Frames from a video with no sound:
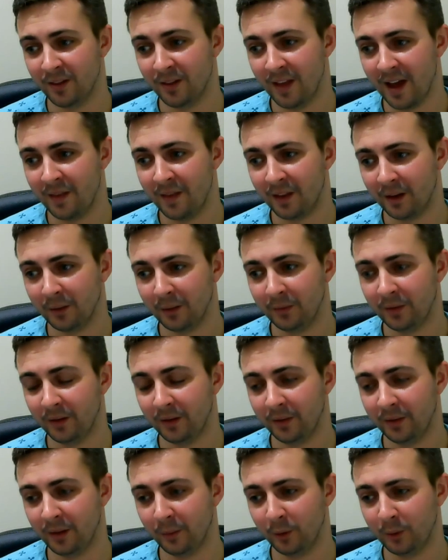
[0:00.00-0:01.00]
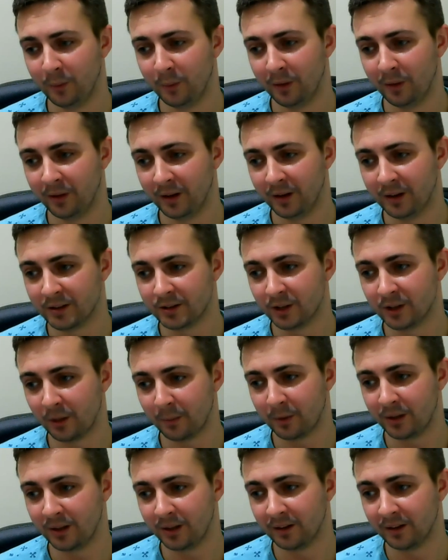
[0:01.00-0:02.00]
then there would be things
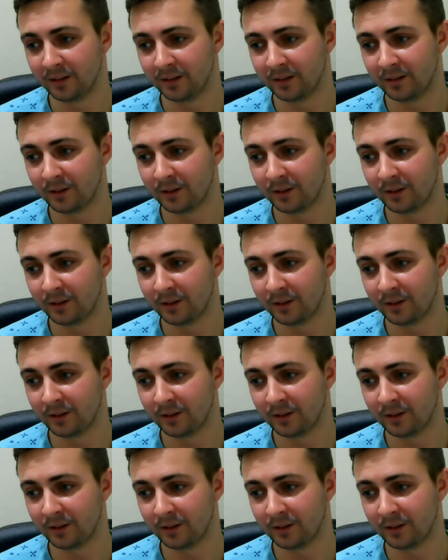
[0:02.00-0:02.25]
stopping you.